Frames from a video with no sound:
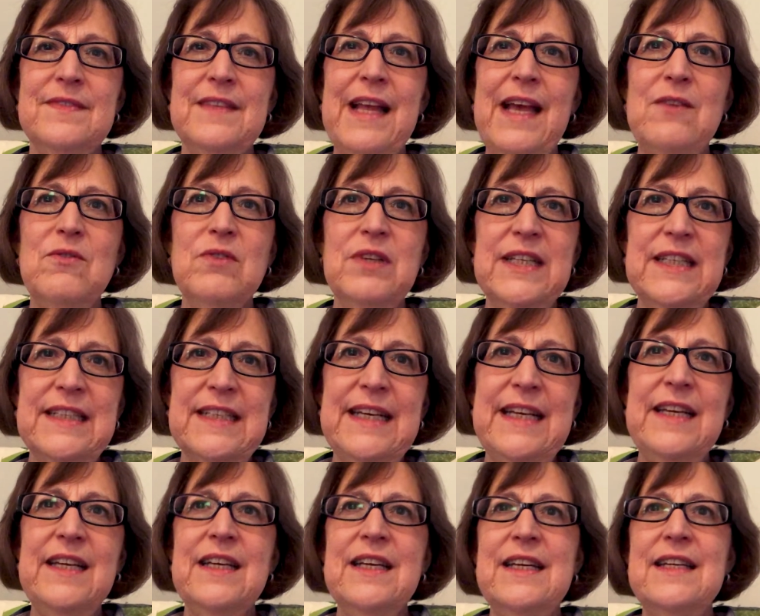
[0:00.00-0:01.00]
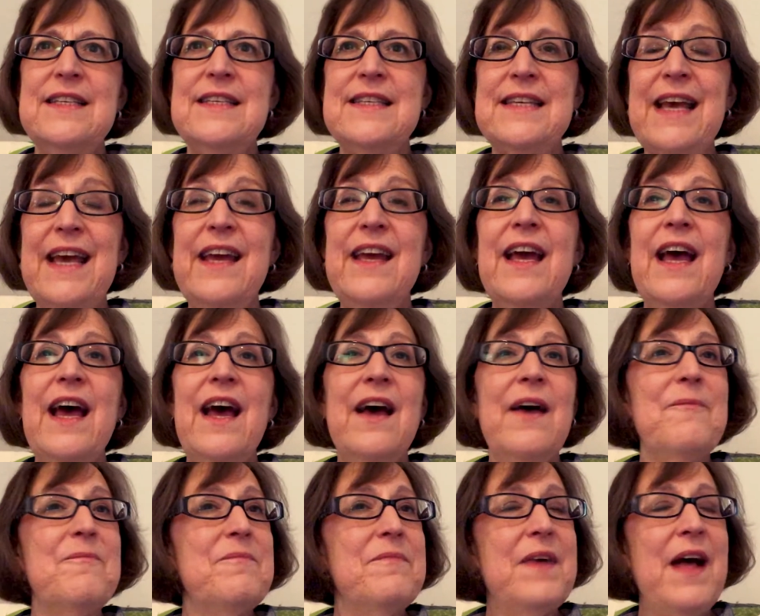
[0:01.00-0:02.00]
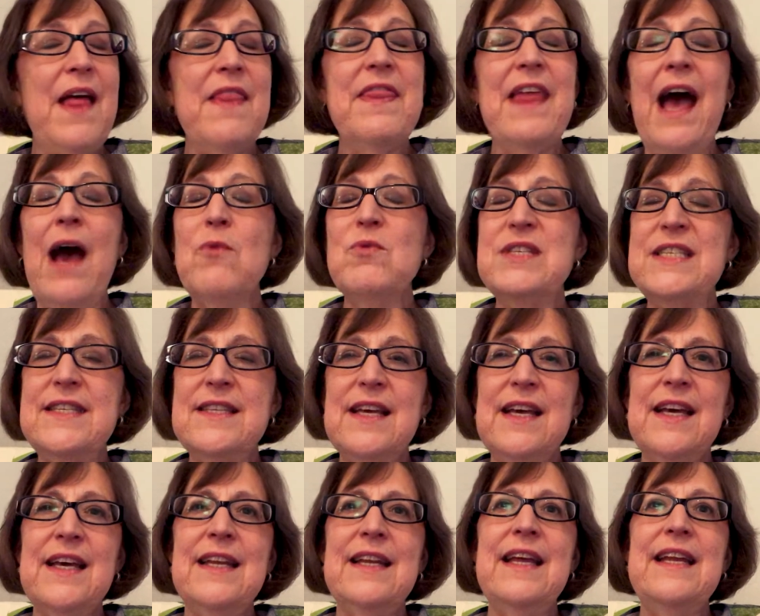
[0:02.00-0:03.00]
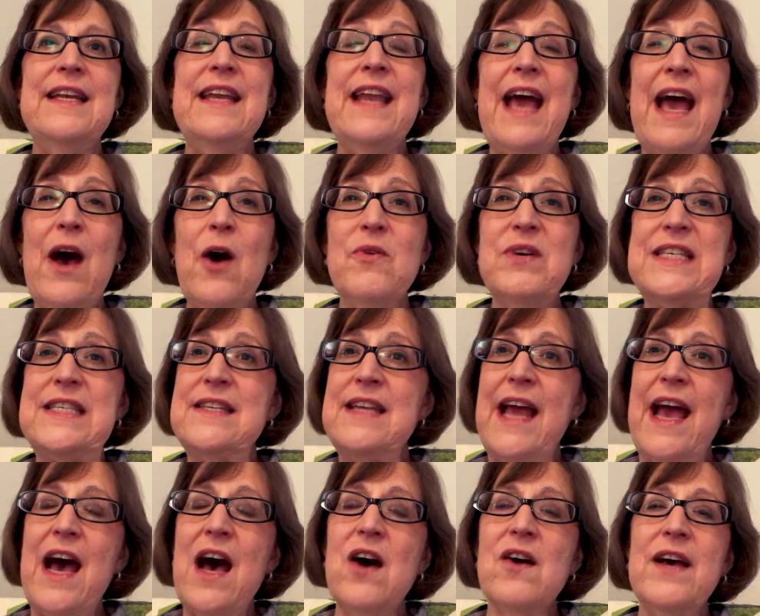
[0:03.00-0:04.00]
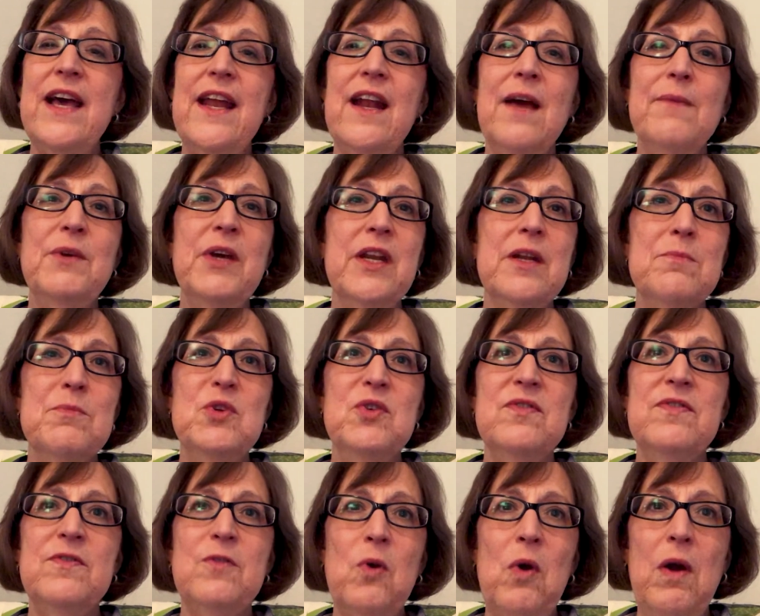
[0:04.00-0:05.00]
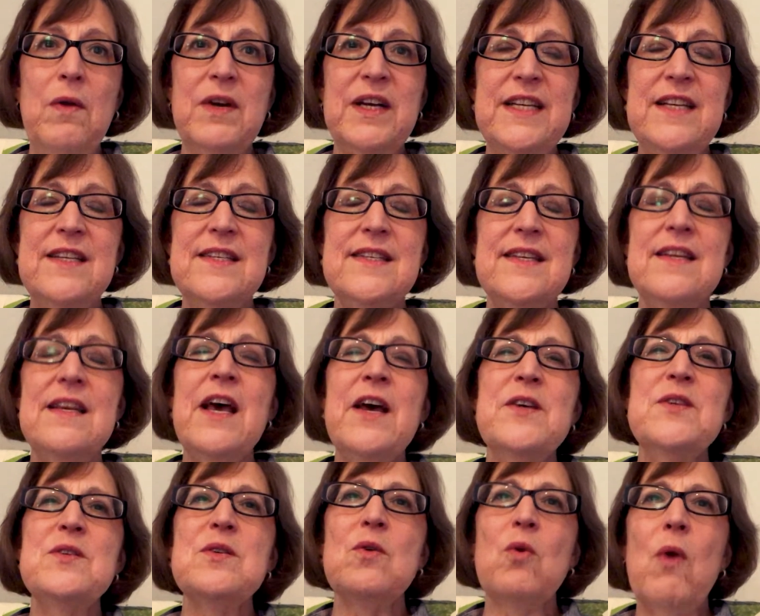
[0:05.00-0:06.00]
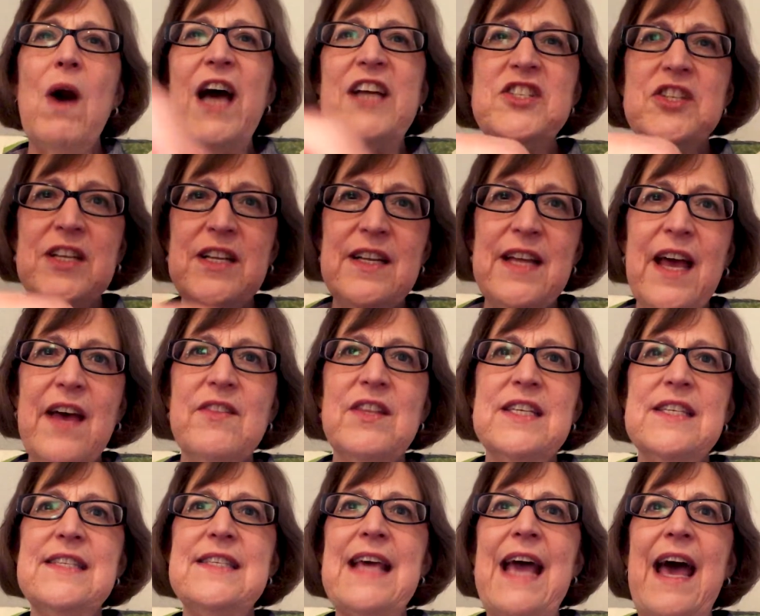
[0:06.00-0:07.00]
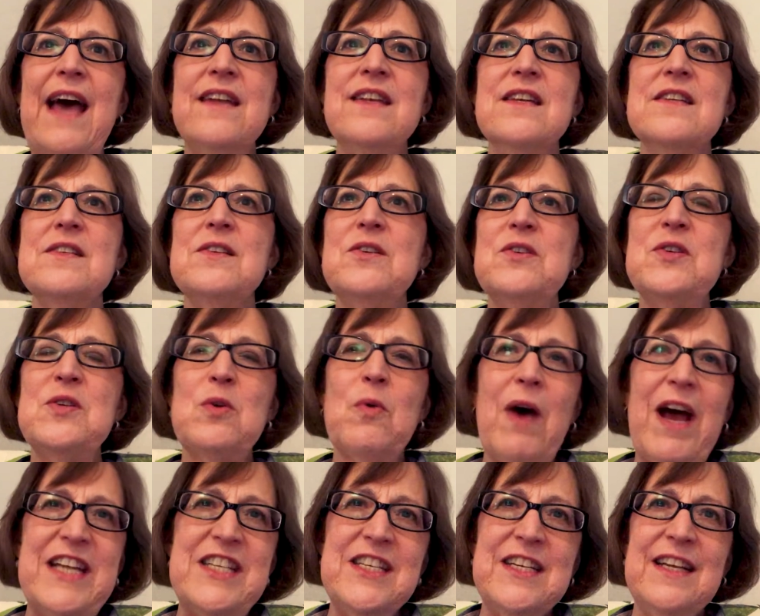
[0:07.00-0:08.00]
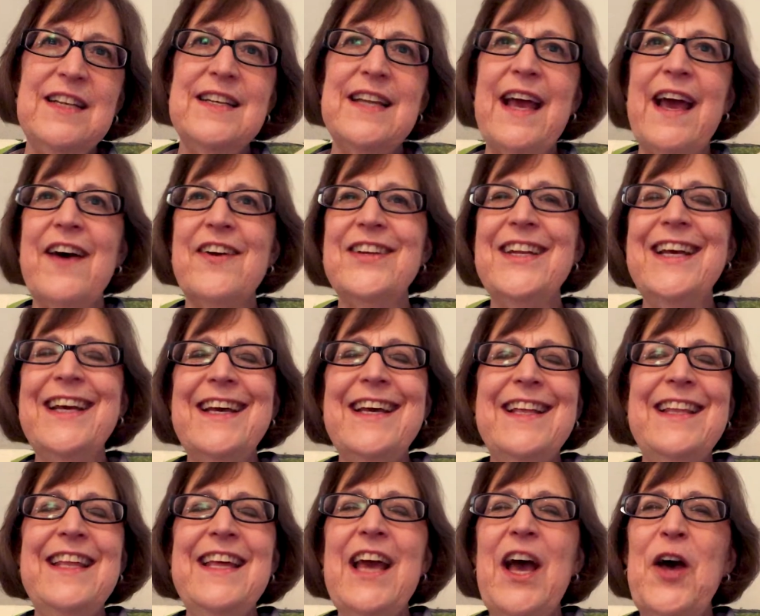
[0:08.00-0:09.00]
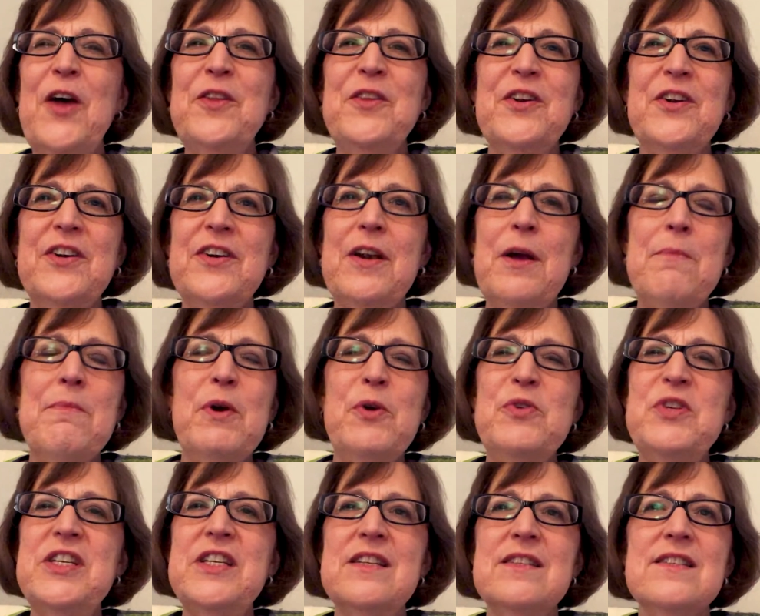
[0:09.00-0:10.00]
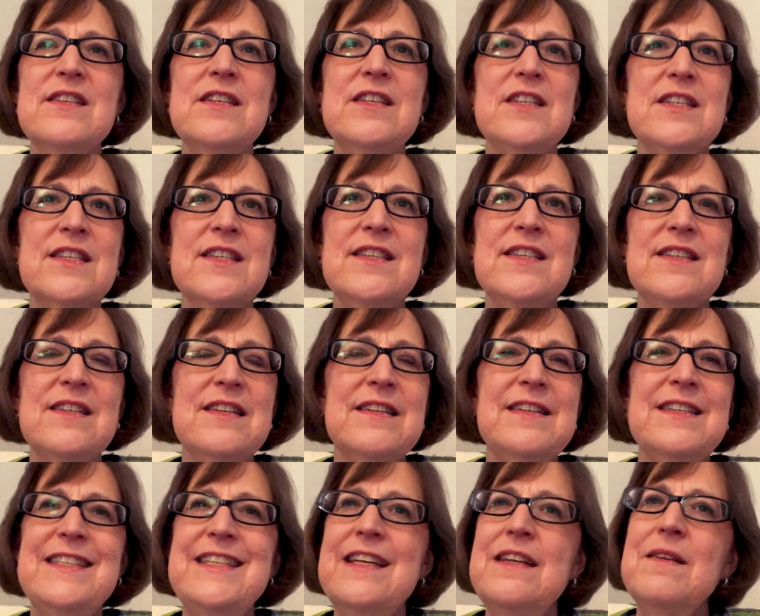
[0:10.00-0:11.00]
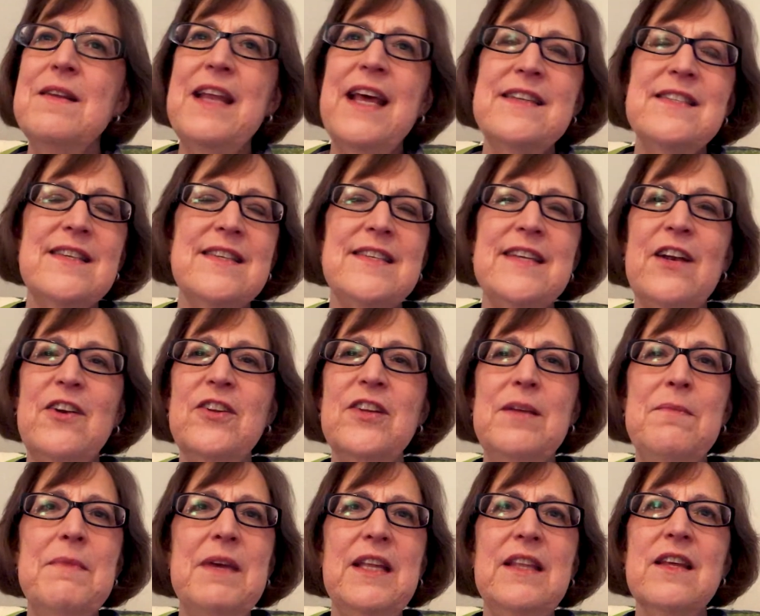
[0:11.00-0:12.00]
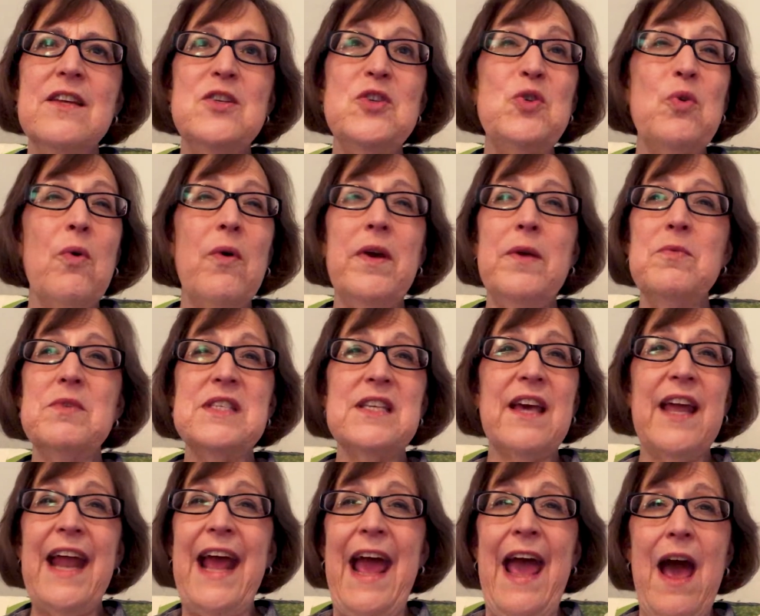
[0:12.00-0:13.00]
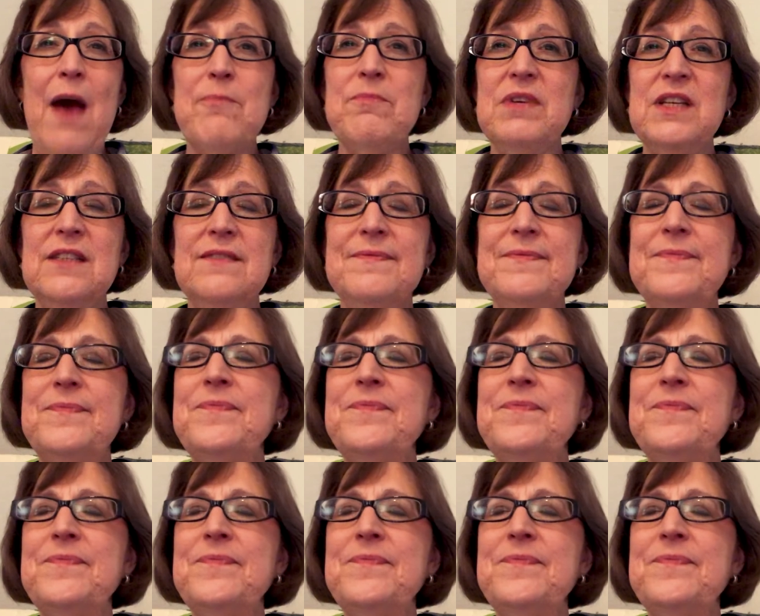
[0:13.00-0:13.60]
and really say, that was then and now is now and i'm going to move forward you see squashing down the sadness or squashing down the other emotions just didn't necessarily mean that joy was going to happen